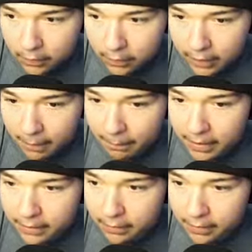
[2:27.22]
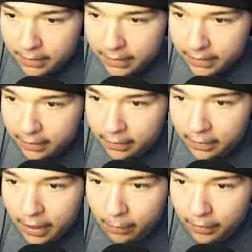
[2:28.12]
Yeah, mud. Easy.
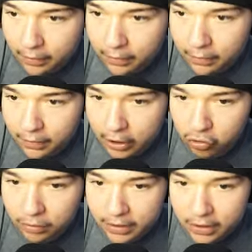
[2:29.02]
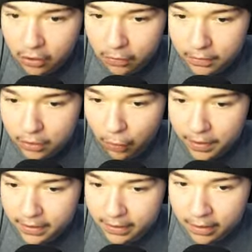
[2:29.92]
Light work. Literally so, so
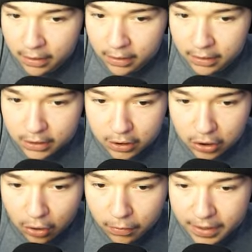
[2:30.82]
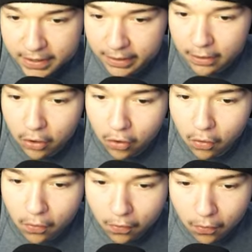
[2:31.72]
easy. So easy.
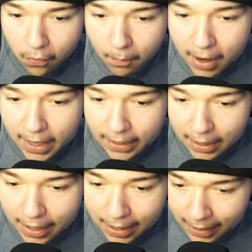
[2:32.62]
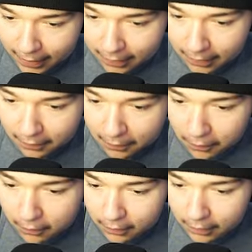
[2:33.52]
Oh, my God.
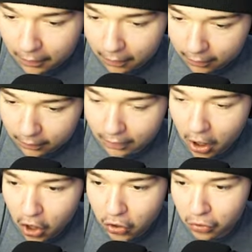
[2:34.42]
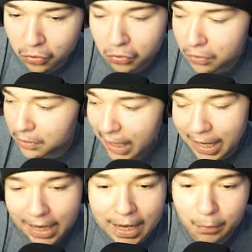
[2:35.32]
Oh,
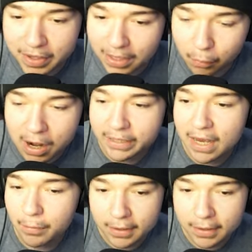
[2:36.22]
ah, we just got to walk that one